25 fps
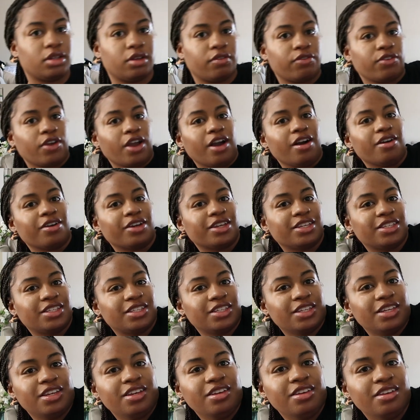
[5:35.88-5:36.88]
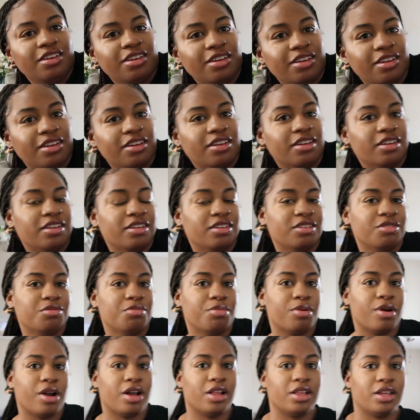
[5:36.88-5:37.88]
If y'all can see,
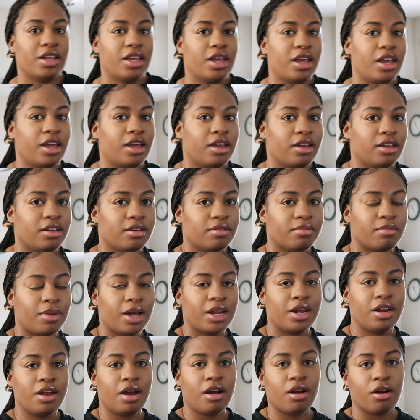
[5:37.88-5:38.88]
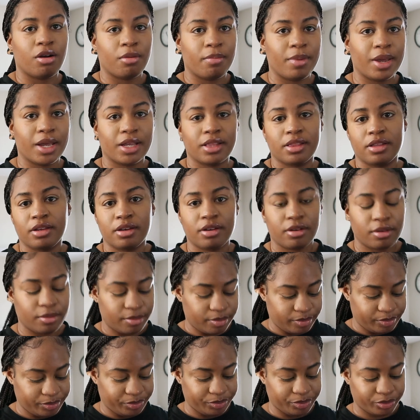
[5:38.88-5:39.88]
you probably can't. My dog back
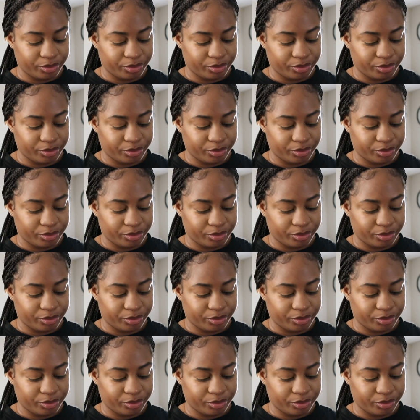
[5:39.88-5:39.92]
there,